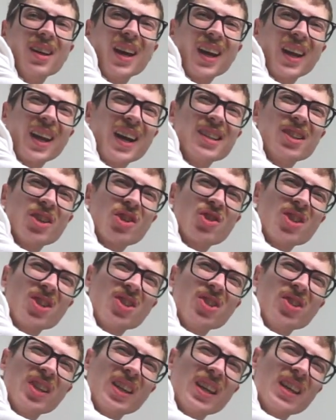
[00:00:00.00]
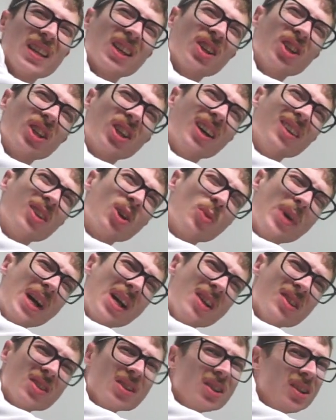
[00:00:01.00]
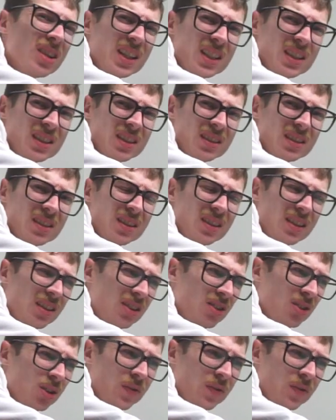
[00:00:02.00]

I kind of struggle to get a good color balance on it. I don't